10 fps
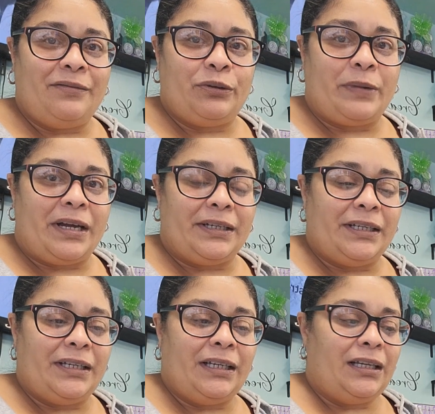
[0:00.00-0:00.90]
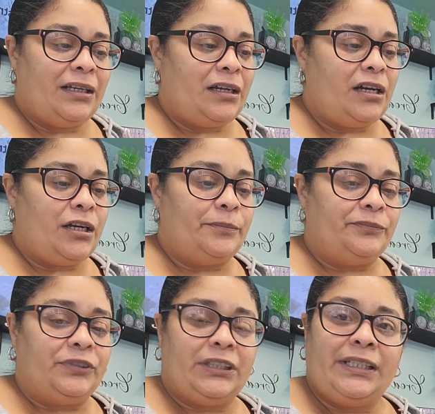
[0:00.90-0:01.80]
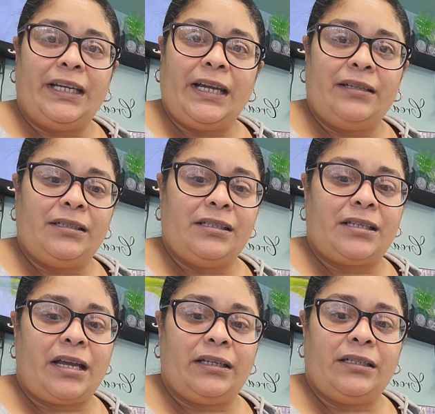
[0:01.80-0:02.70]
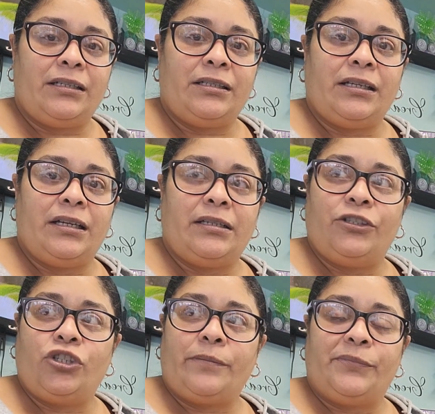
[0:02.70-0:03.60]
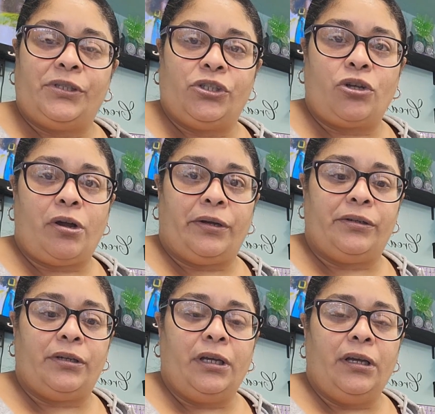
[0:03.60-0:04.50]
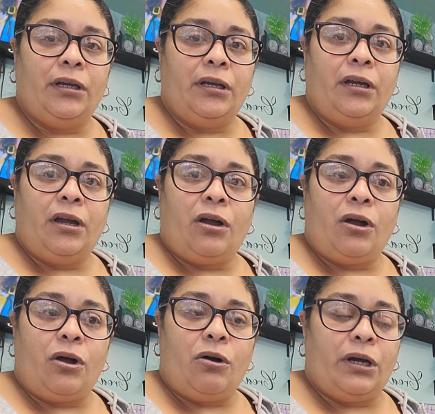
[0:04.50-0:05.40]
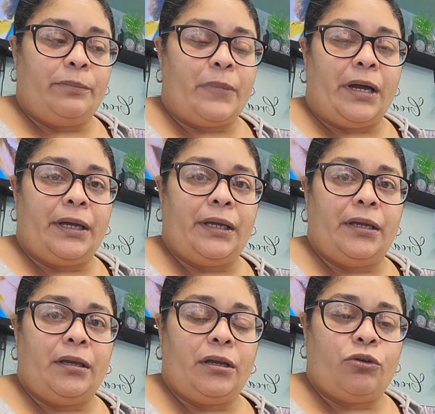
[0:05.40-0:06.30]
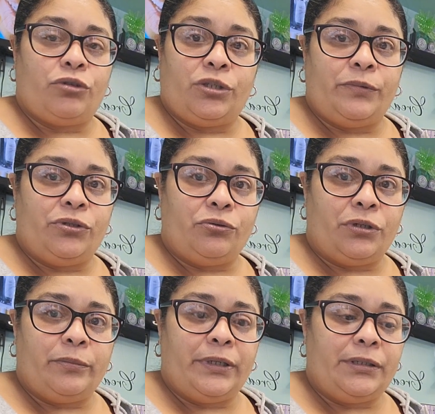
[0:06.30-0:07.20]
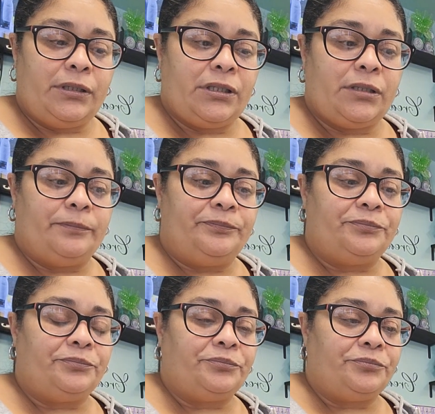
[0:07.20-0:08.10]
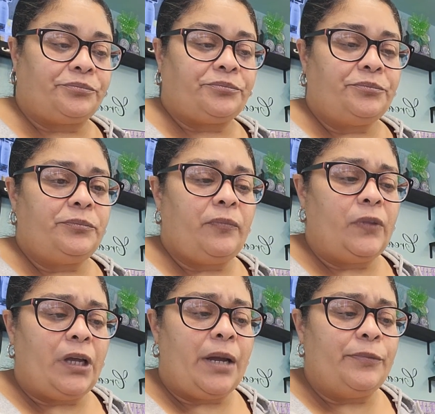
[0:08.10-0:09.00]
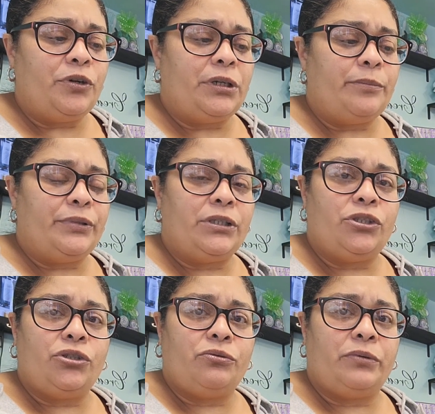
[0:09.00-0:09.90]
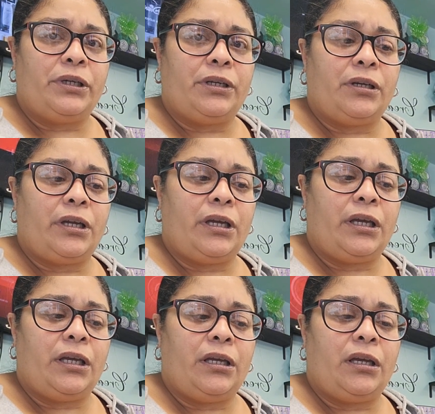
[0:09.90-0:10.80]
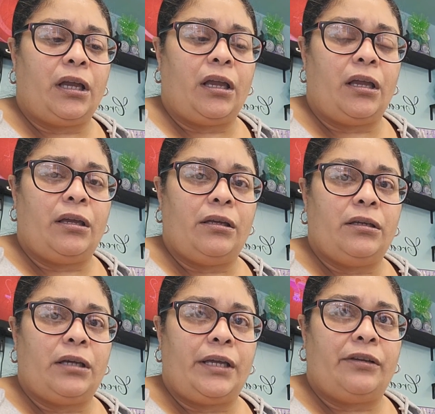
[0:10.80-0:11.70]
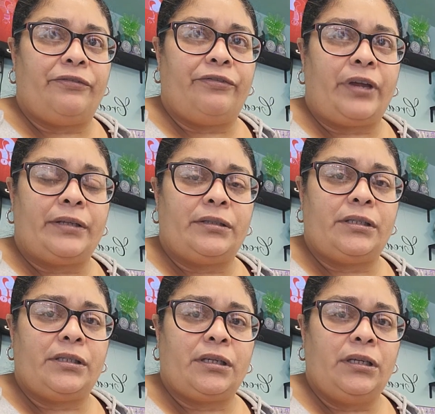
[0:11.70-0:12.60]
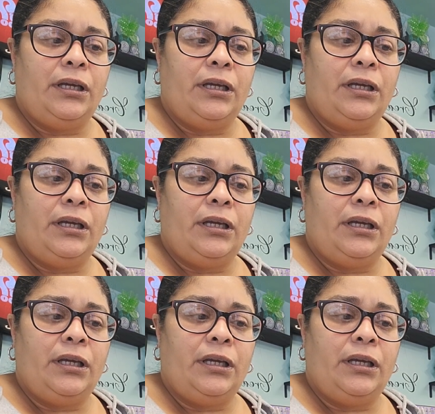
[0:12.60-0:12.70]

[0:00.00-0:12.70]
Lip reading: everybody. Today I decided to get a jump start on my Christmas ornaments. I'm going to be doing an event